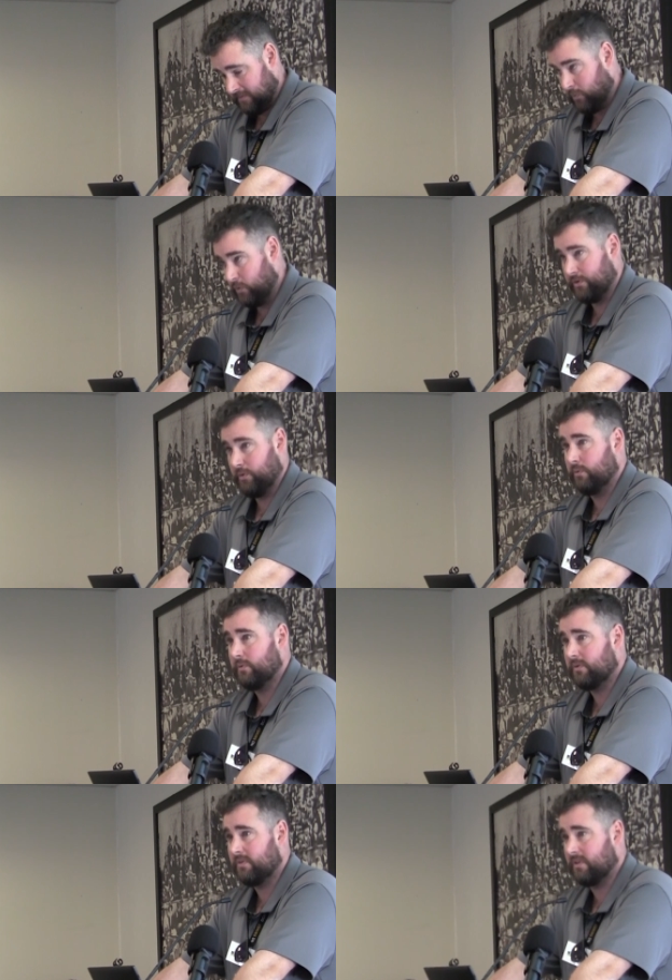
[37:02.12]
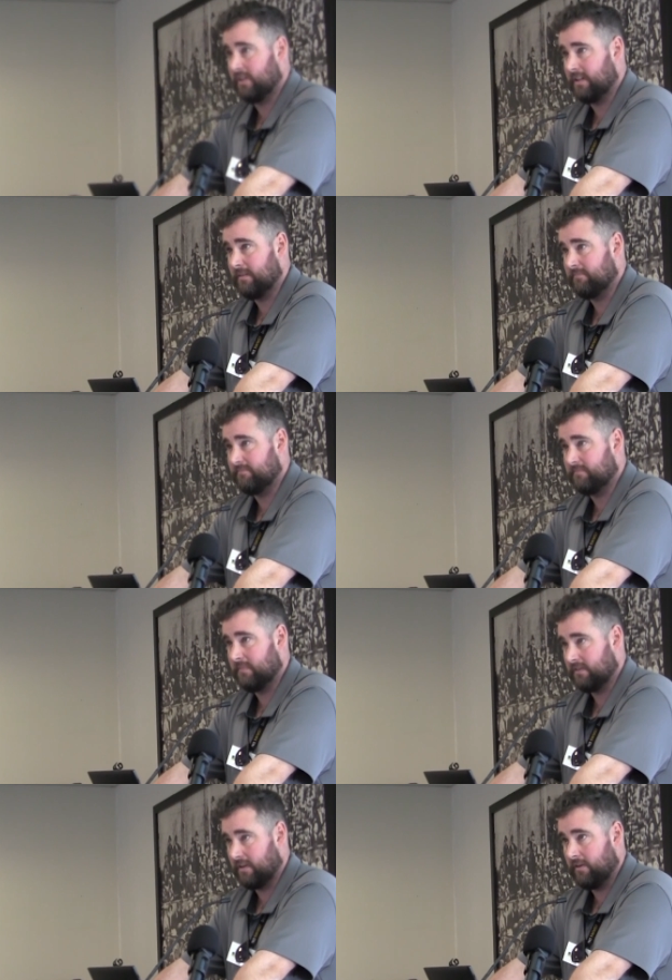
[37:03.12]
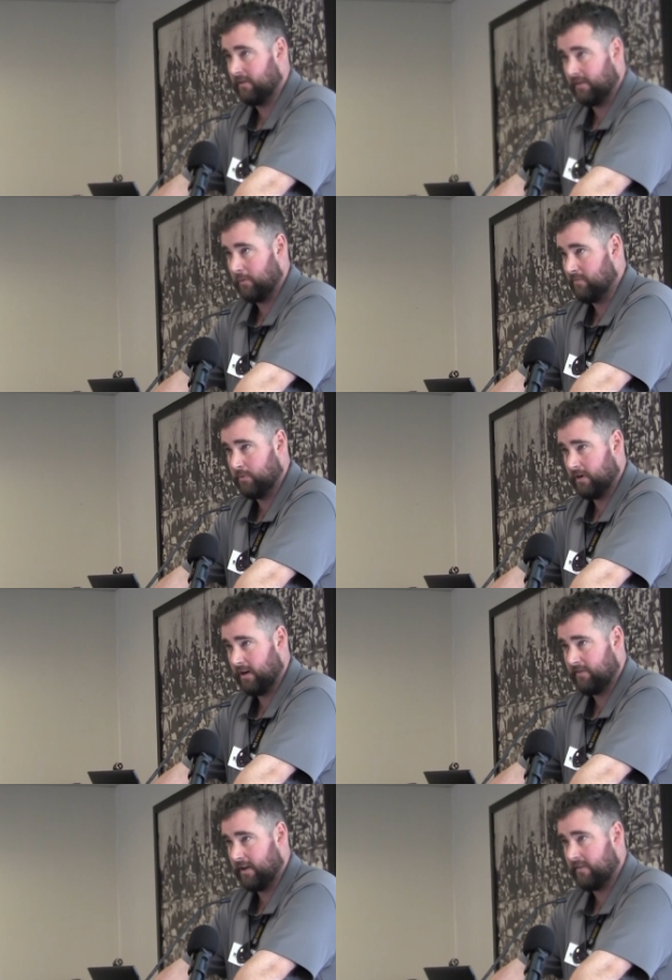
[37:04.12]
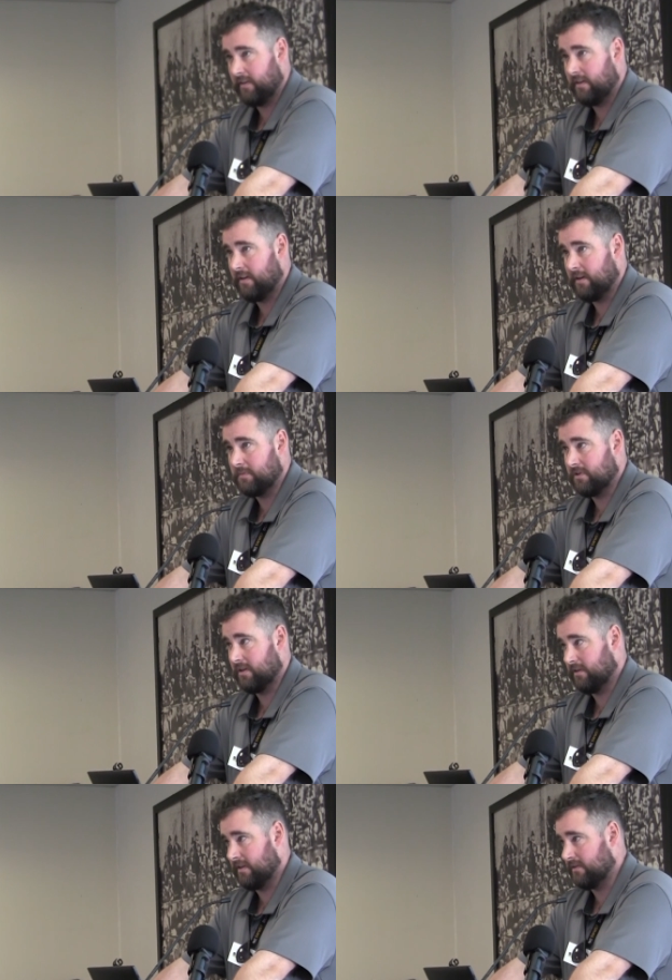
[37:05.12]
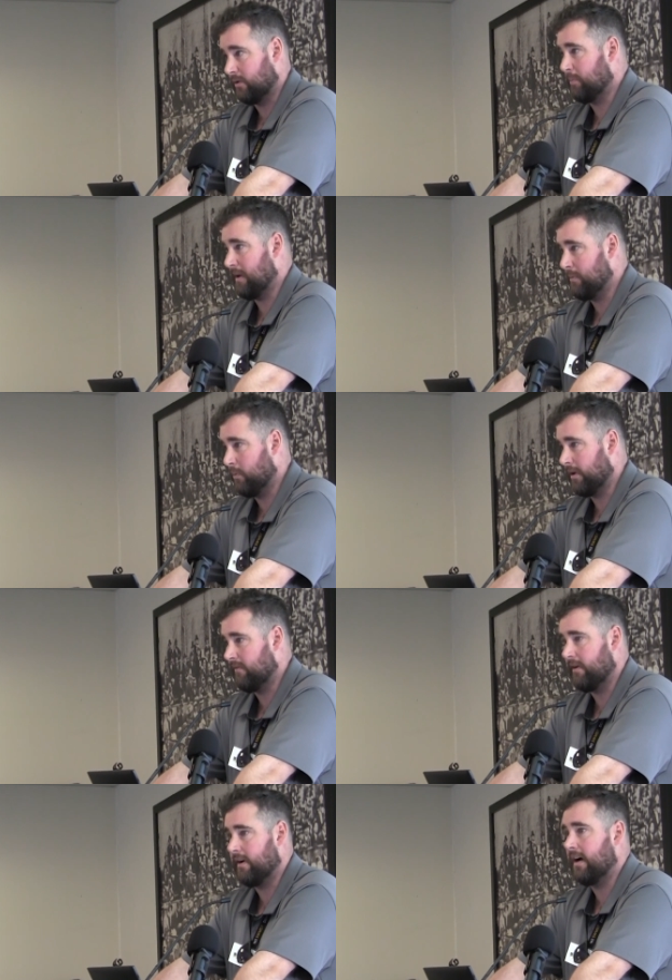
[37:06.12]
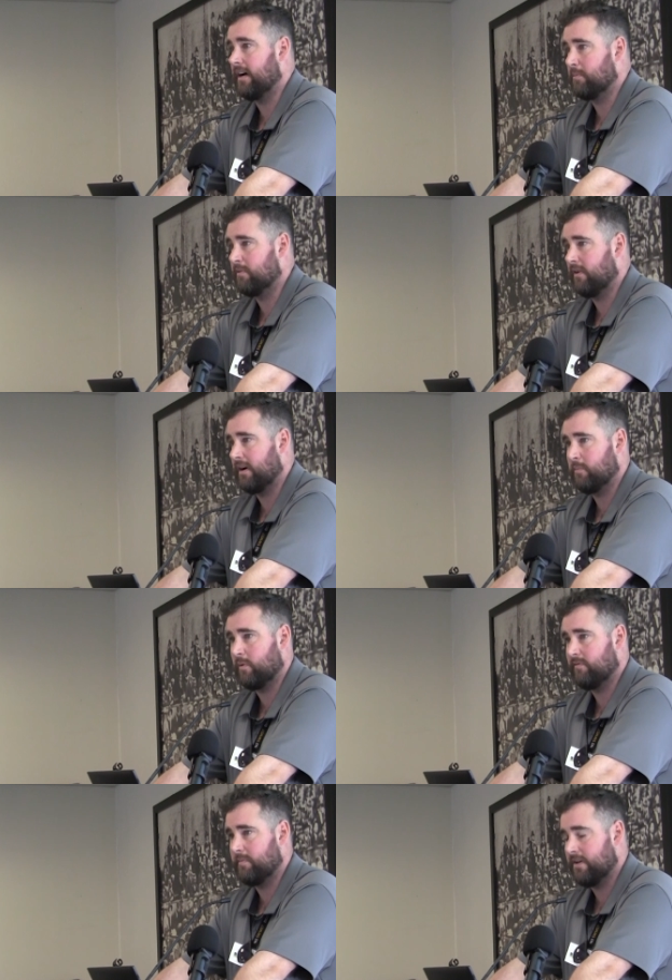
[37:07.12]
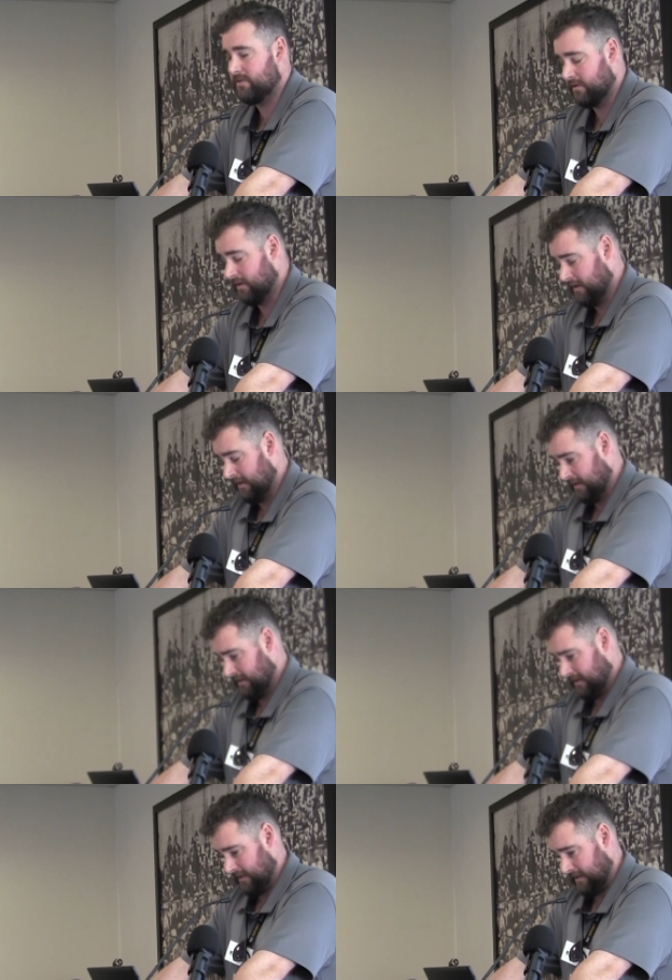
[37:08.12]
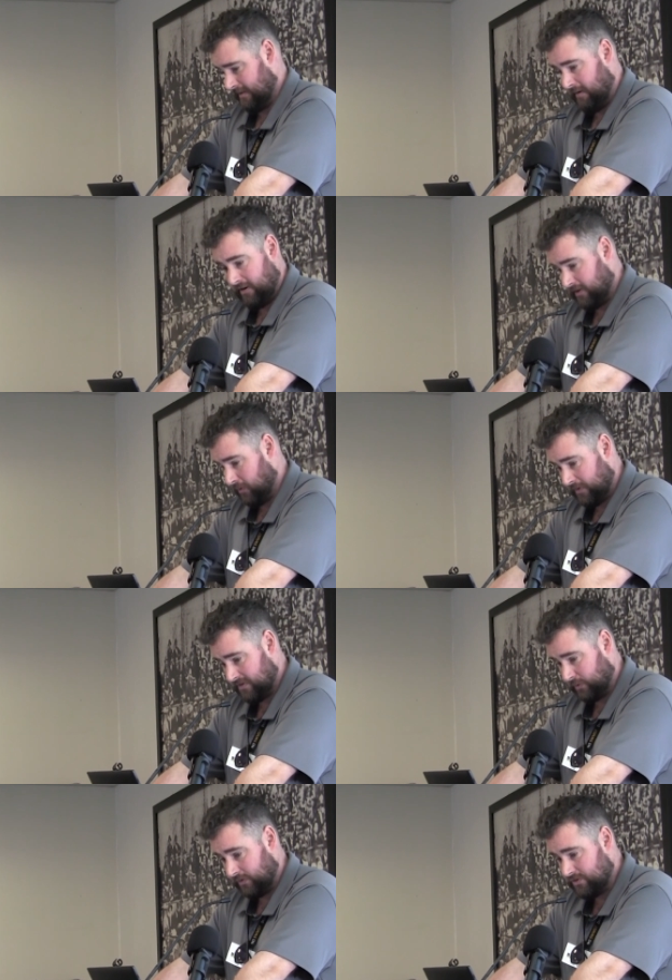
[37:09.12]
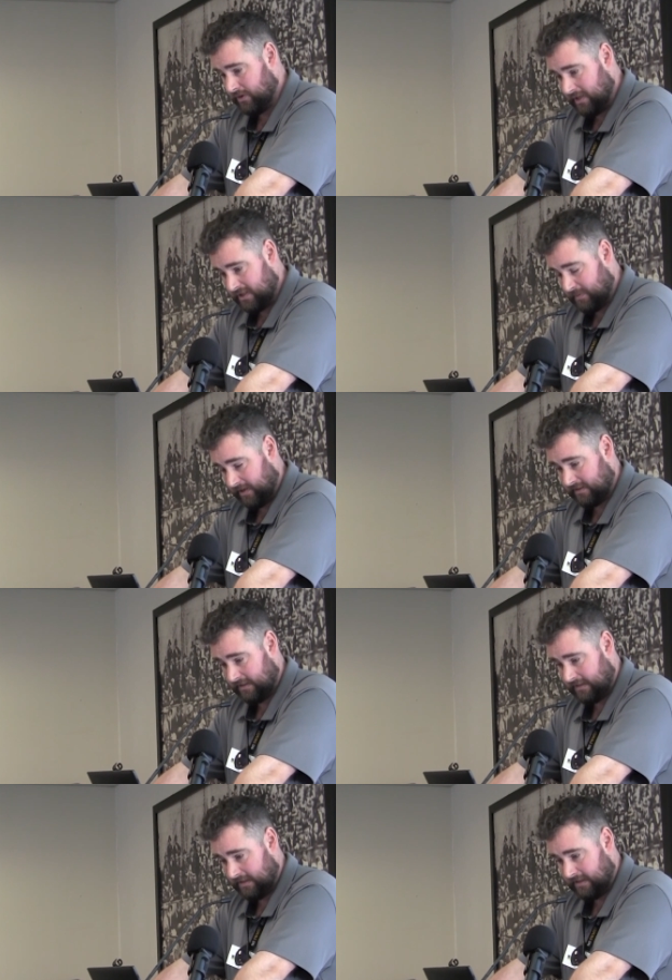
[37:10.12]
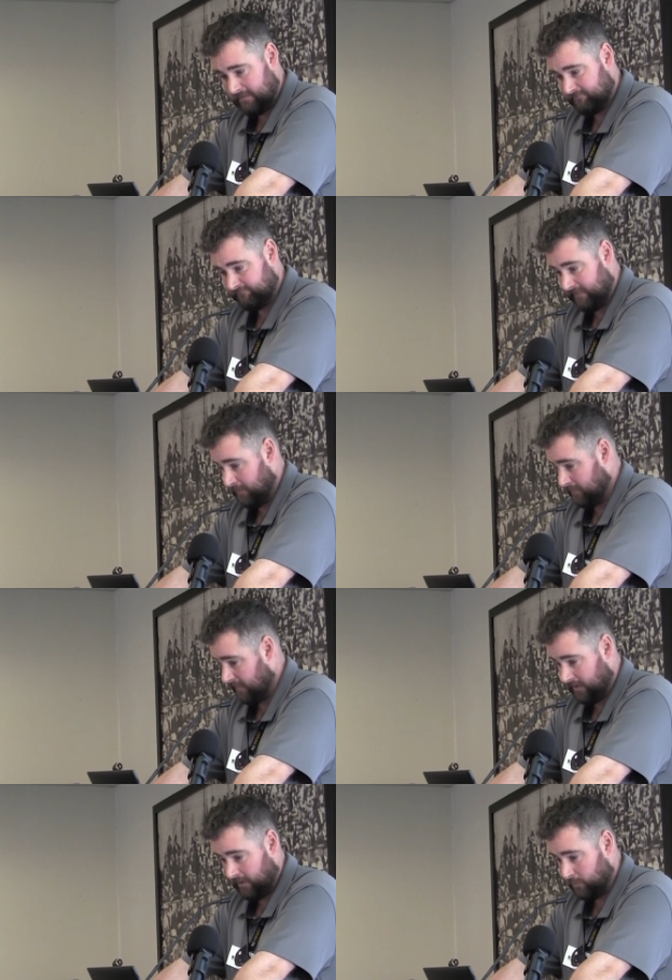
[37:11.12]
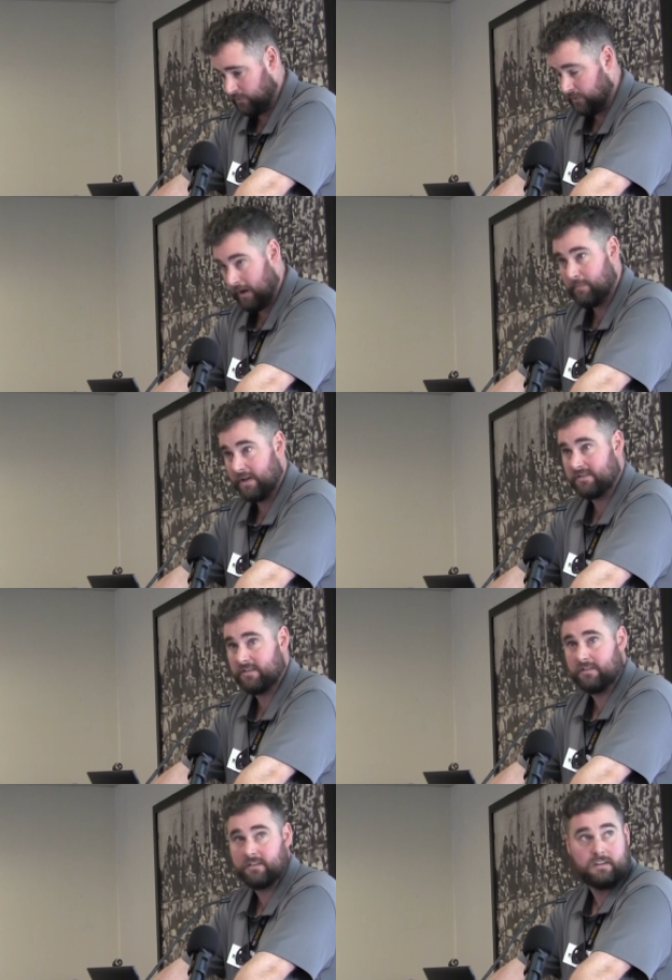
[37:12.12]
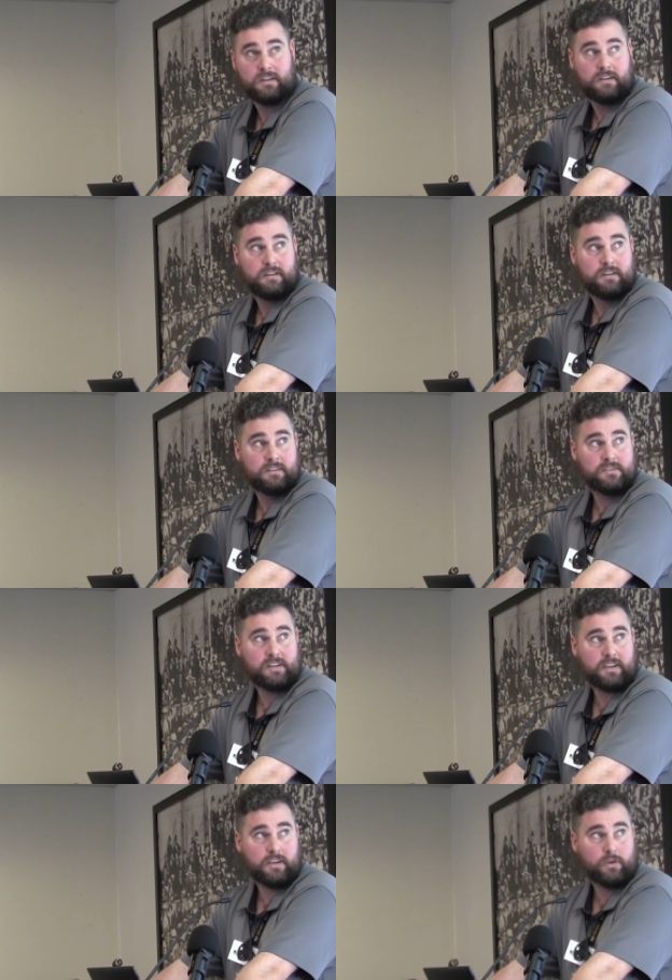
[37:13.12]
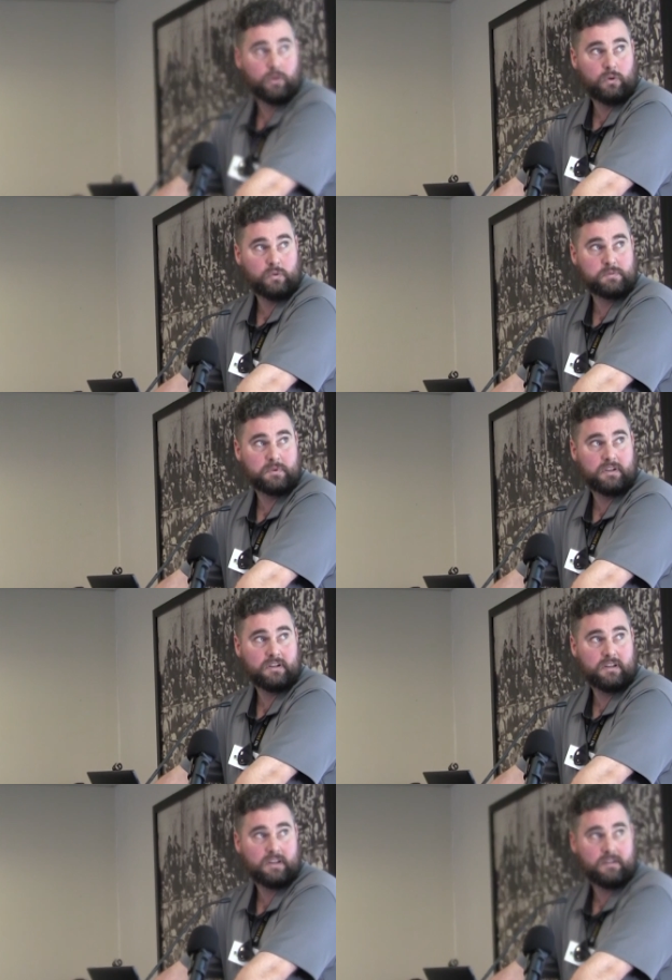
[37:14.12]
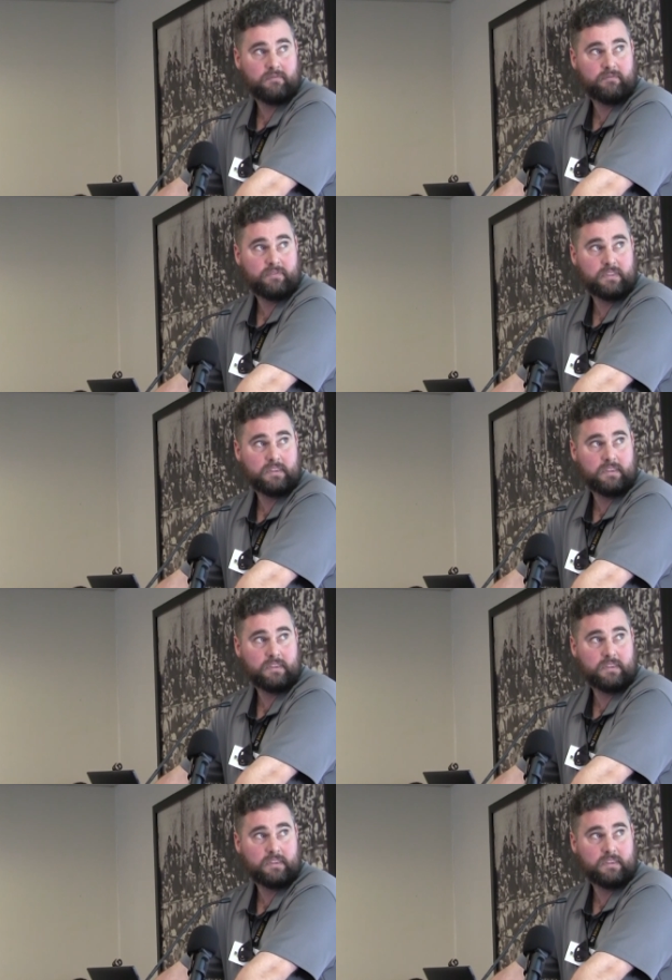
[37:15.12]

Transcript: you some more tools um, because I don't know that we've put enough out there. Um, certainly, there's a lot of people working very hard and providing more information. Um, and you can always call a duty inspector, um, and, and, we'll do our best to, to take your calls. But um,